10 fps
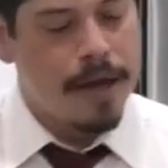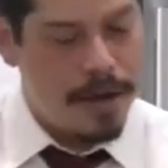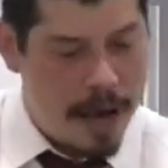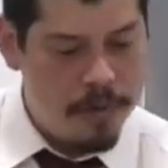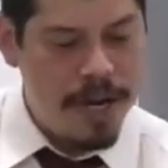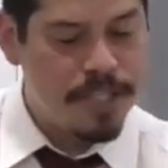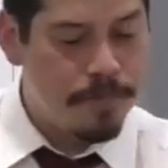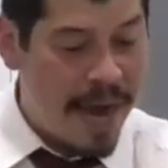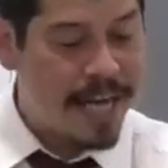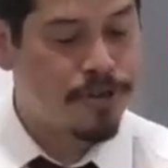Now we need to
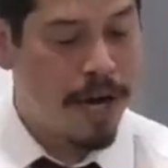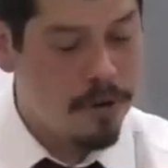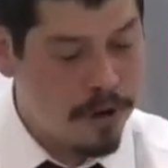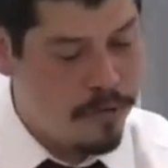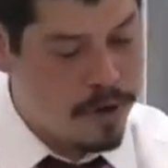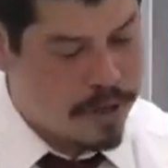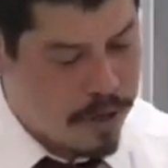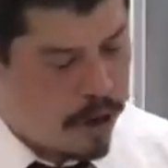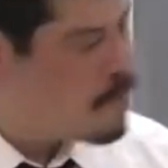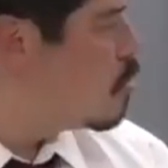backtrack. Look at verse,
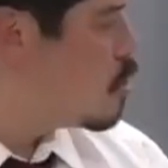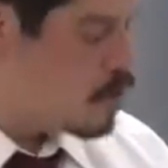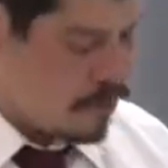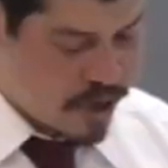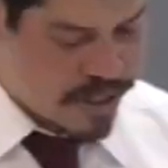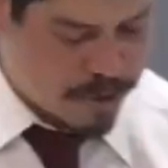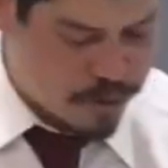go to verse number